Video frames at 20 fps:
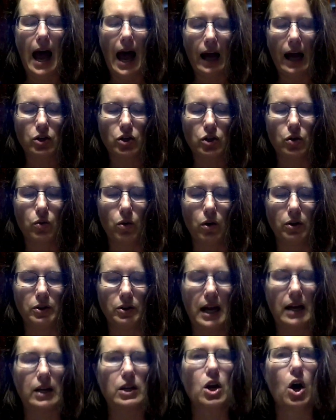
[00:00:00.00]
actual
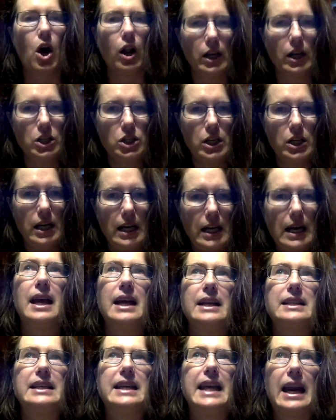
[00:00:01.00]
technology,
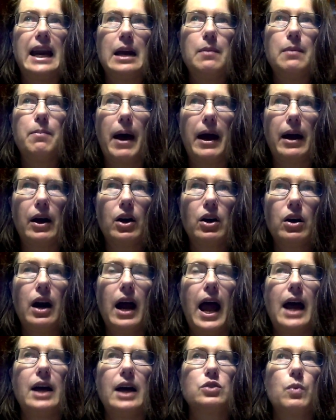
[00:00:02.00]
it's getting better
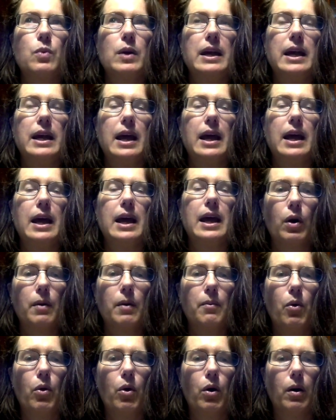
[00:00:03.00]
as we get more and
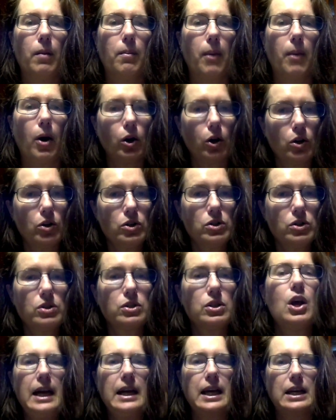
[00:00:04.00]
more markers,
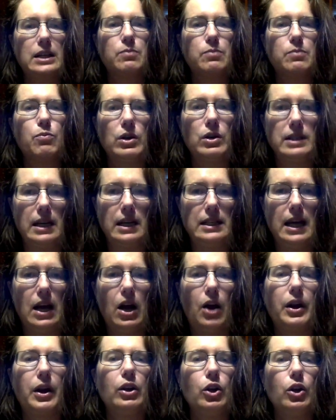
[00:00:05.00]
gets more detailed,
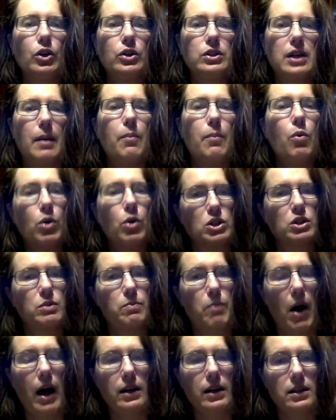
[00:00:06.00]
and looks at more
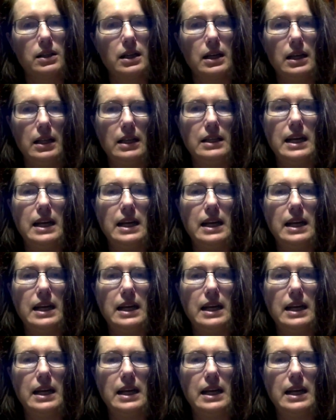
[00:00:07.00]
spots in the